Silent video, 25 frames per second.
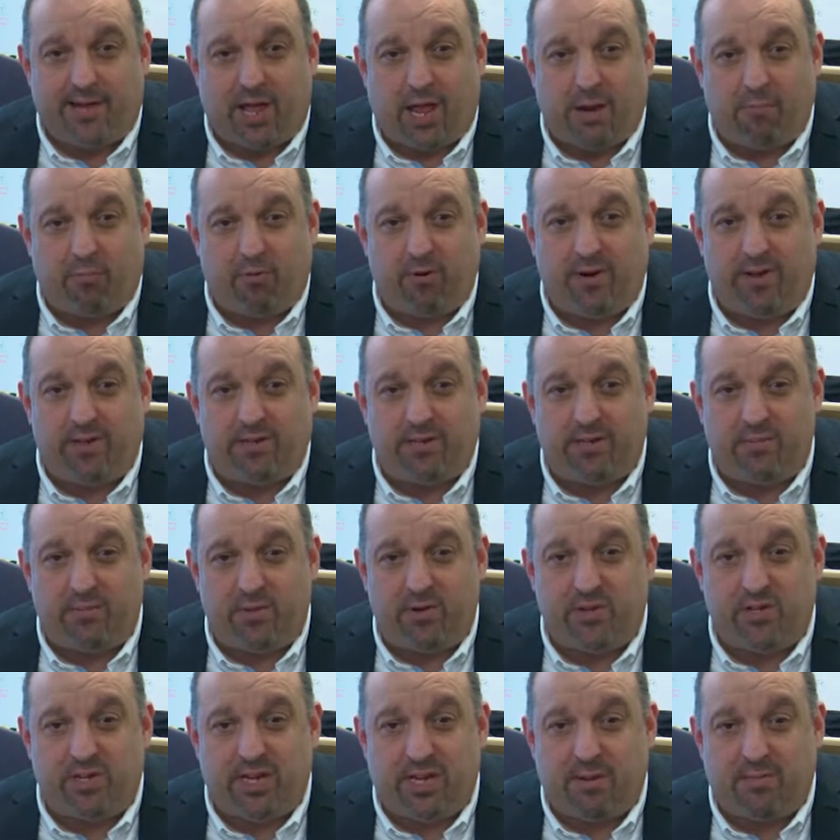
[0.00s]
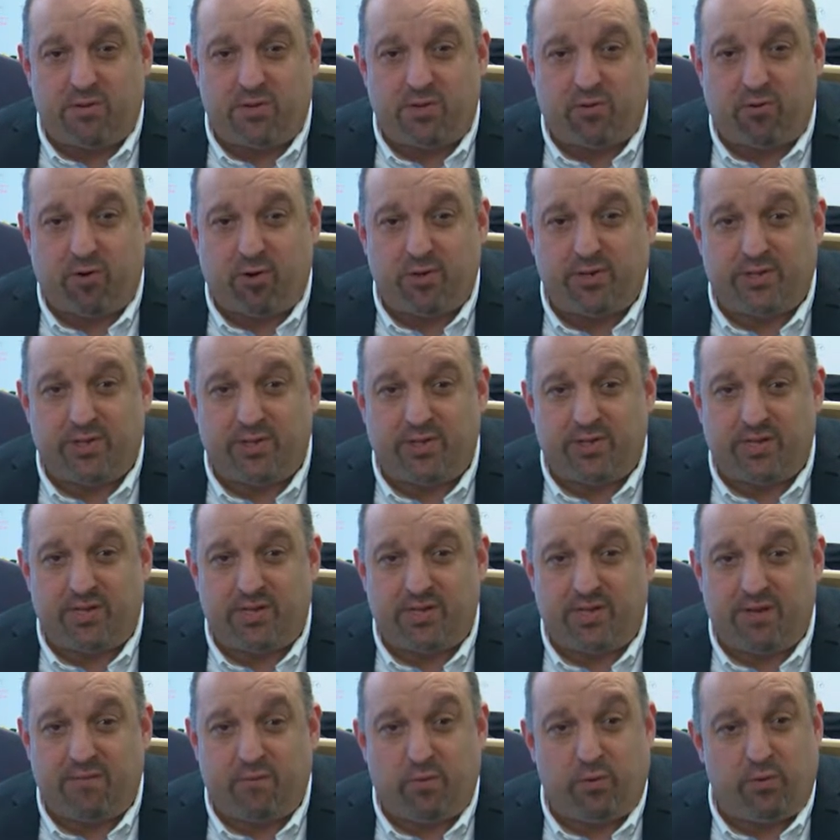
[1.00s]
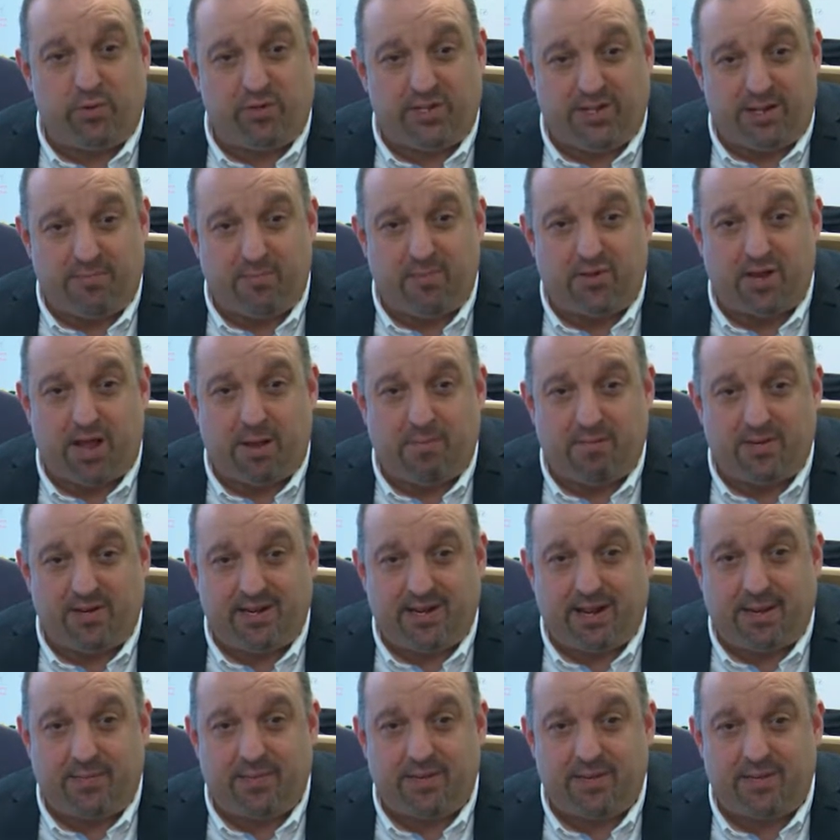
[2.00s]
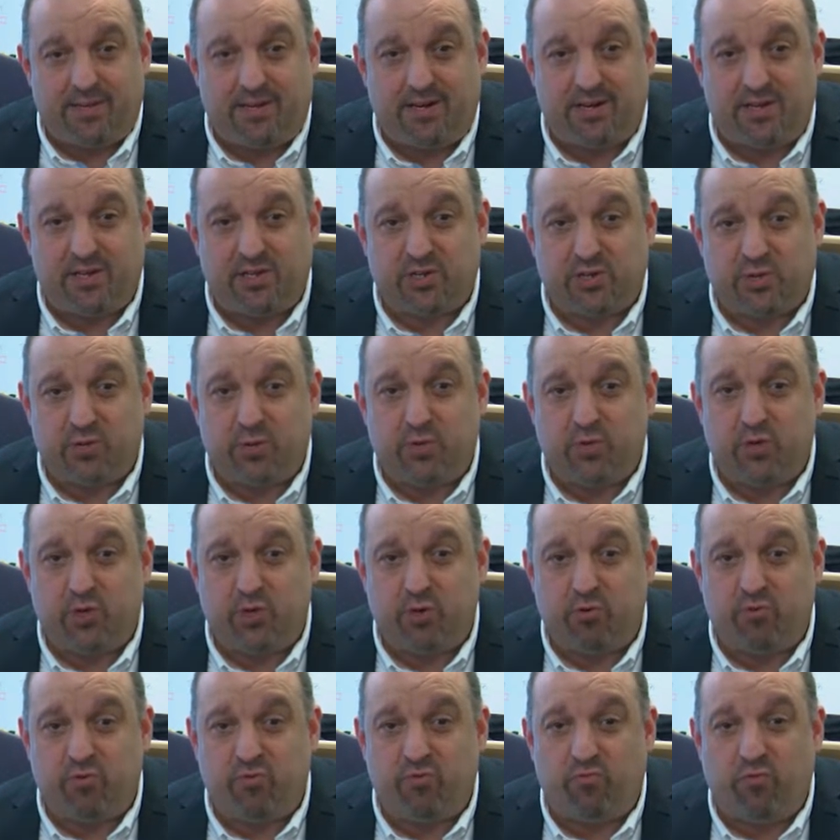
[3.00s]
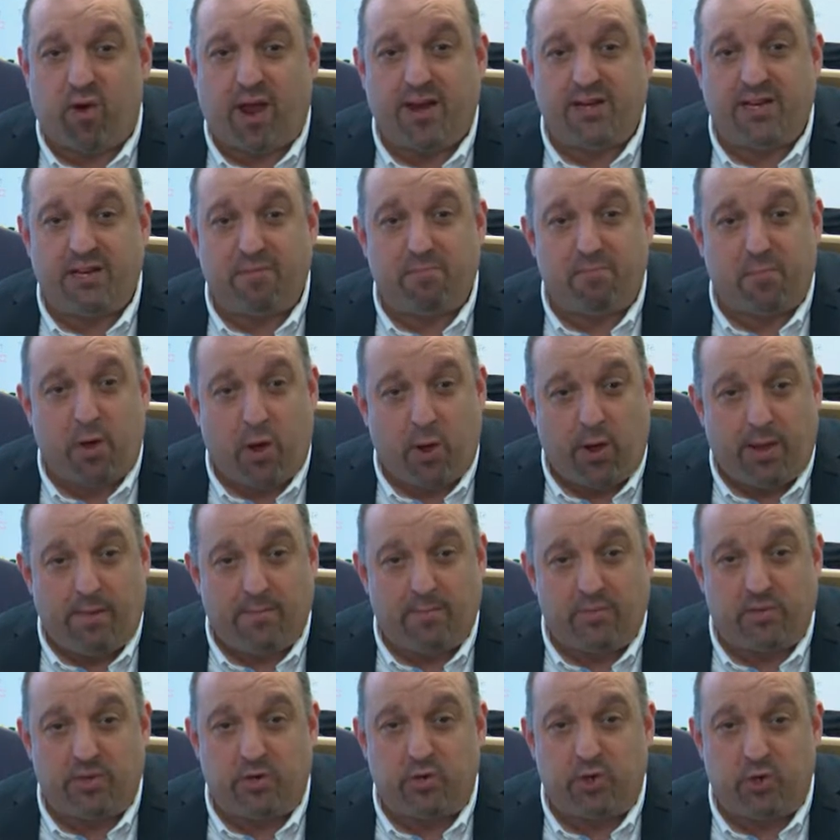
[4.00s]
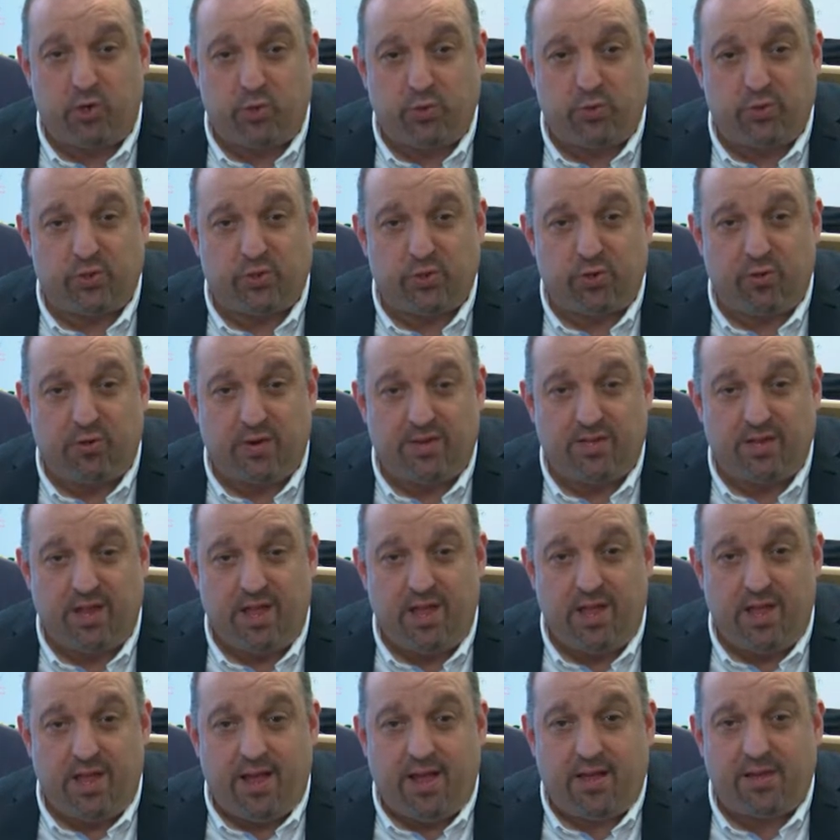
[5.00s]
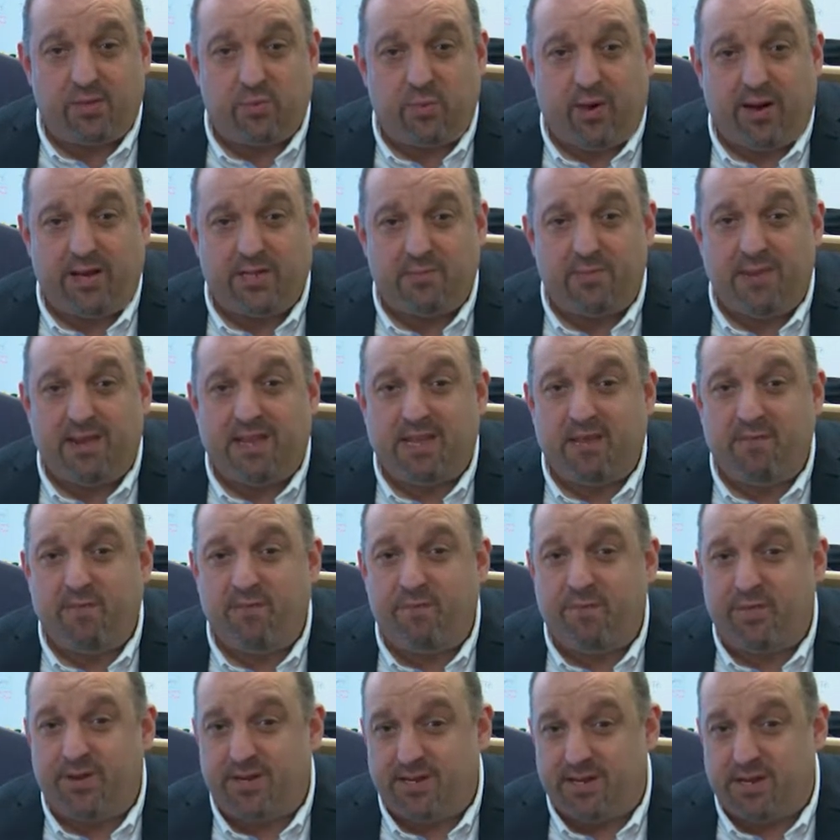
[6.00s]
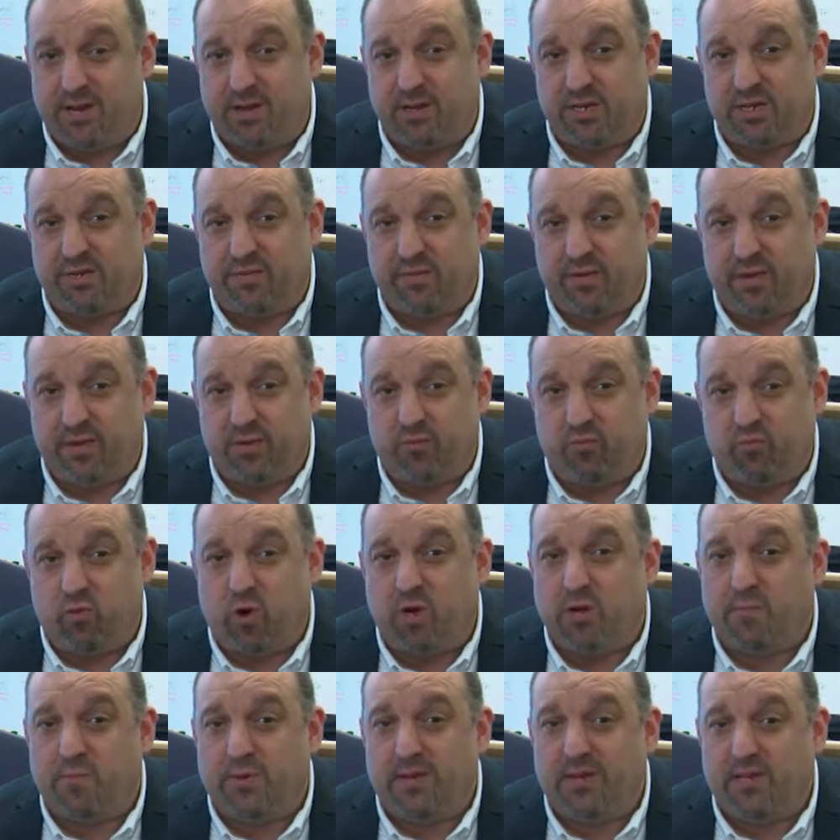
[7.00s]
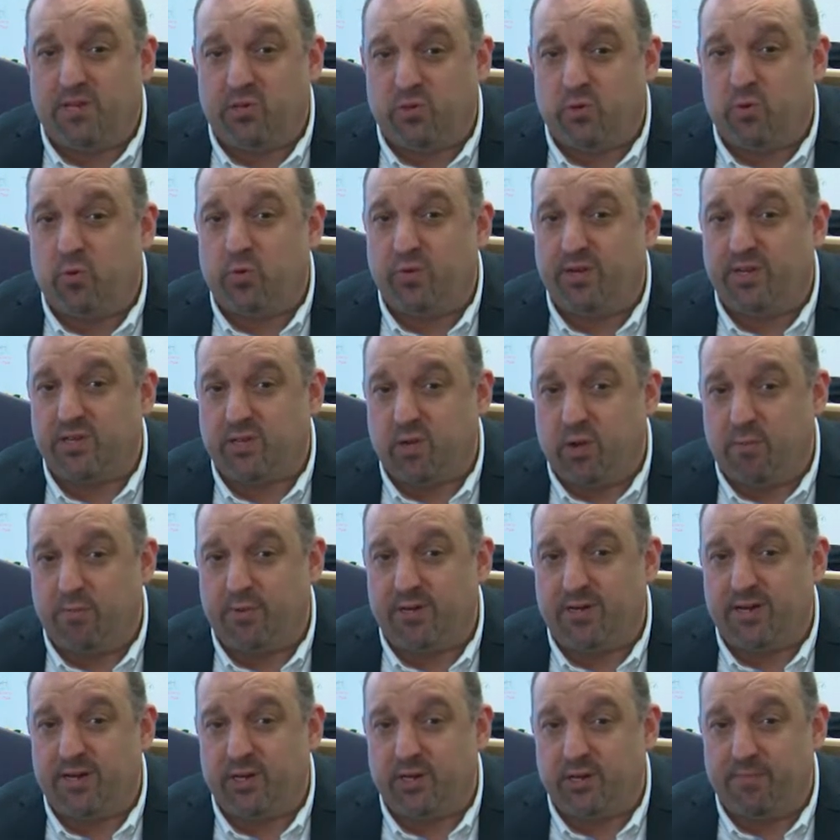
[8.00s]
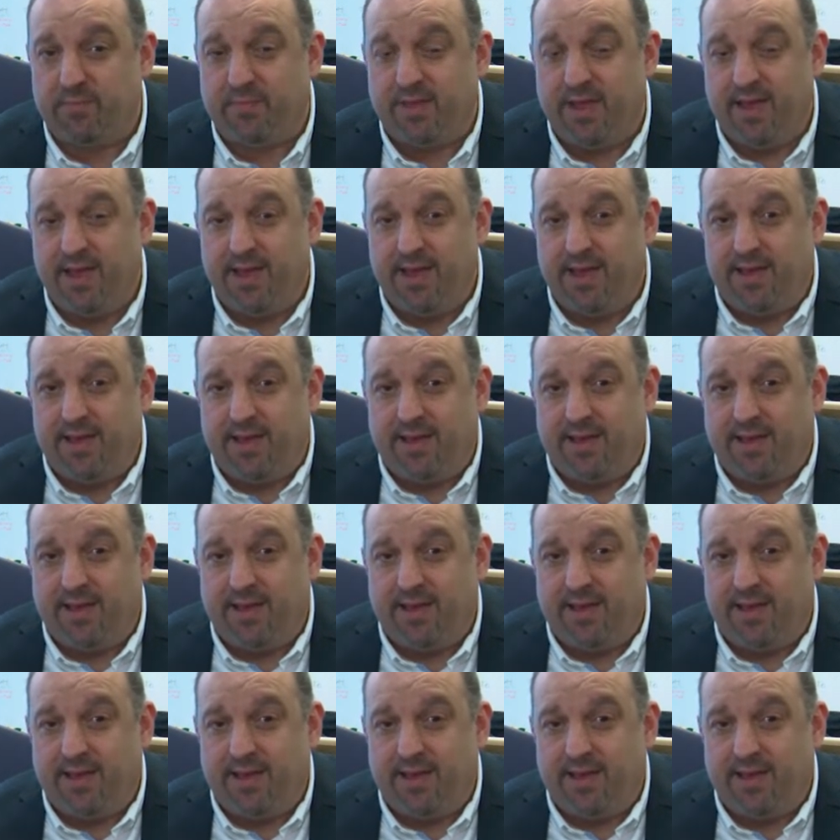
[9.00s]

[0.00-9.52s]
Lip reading: Libraries and museums across the city have all teamed up to get the city's school children writing poems and short stories, as well as making videos for the Wru Stories competition.